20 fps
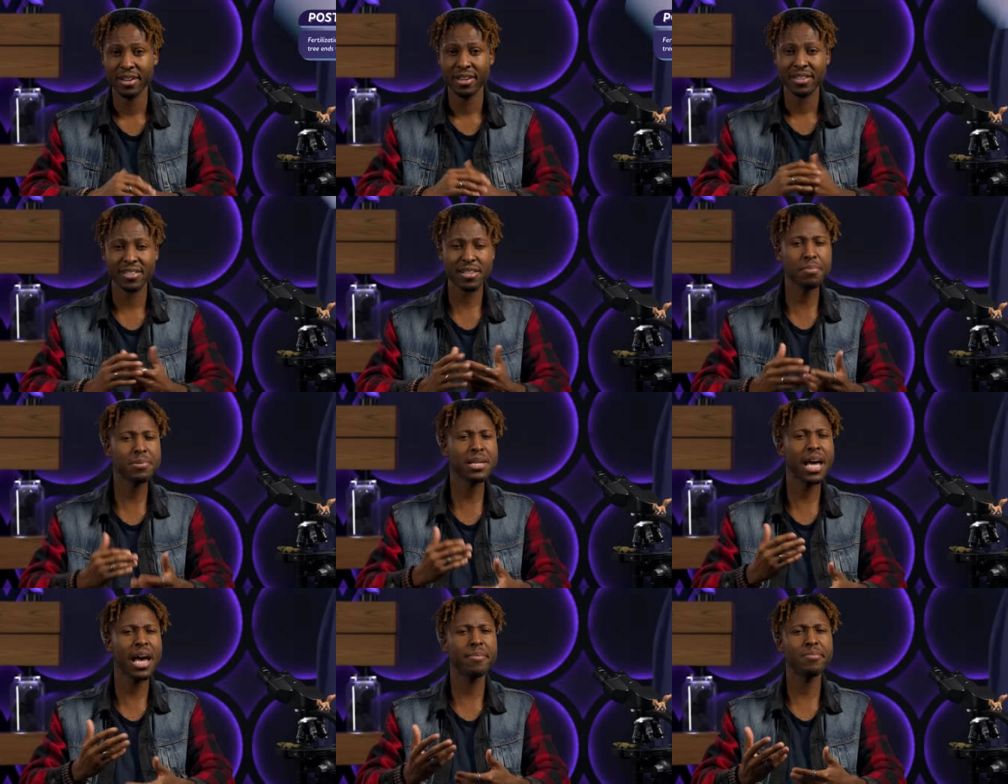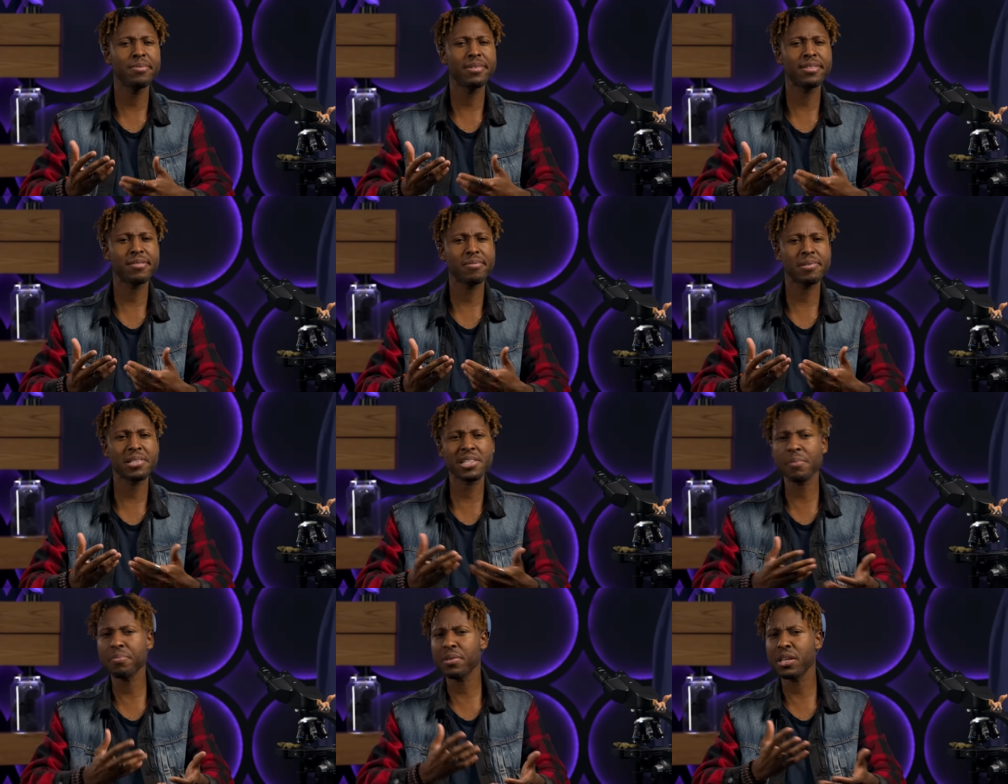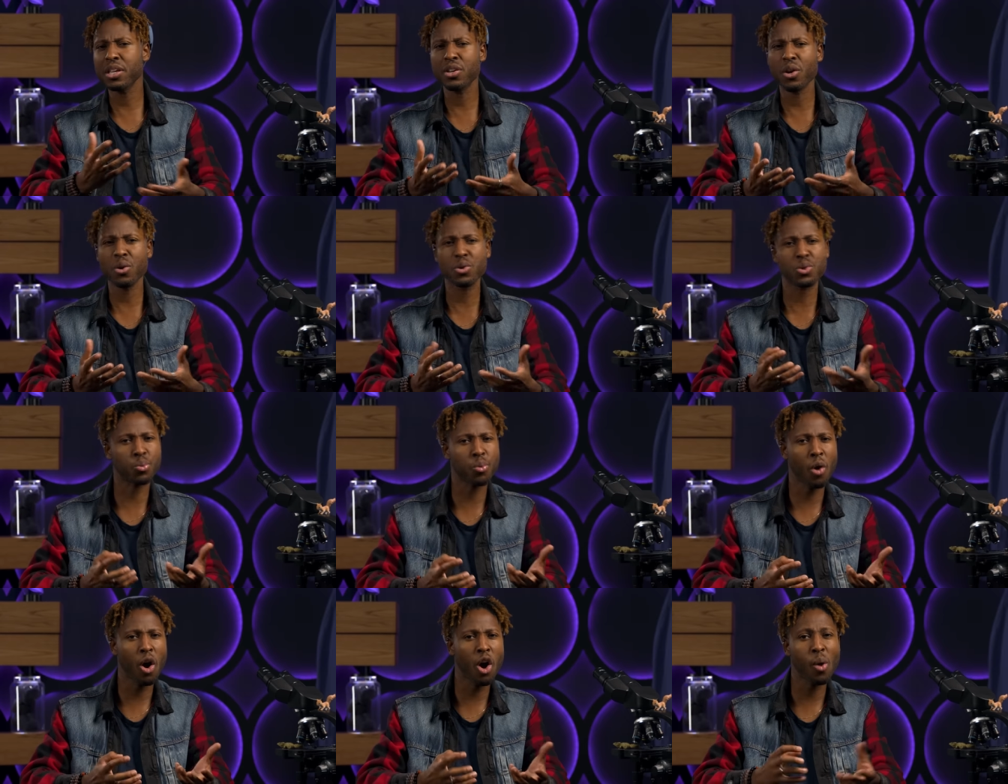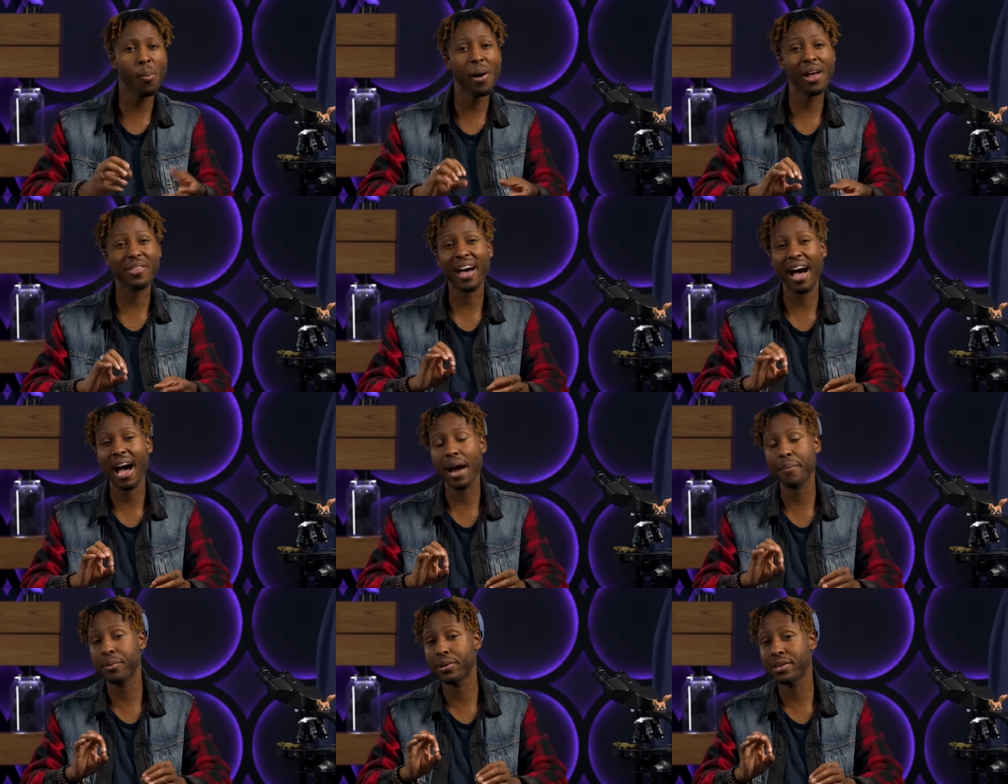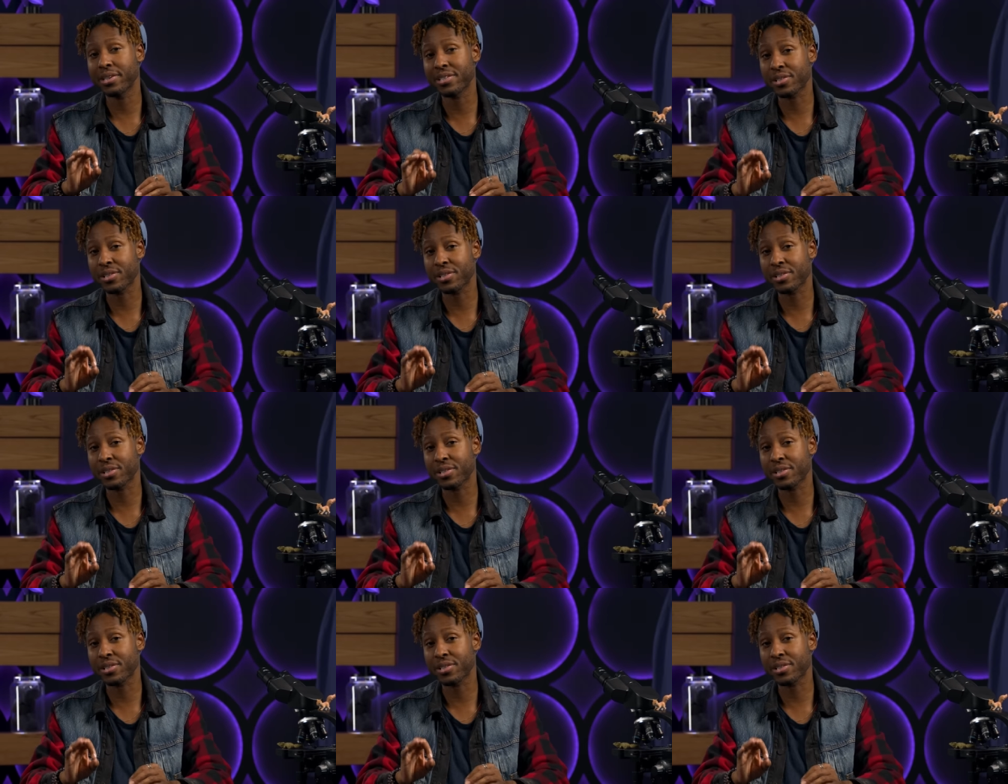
Sometimes something goes wrong while the hybrid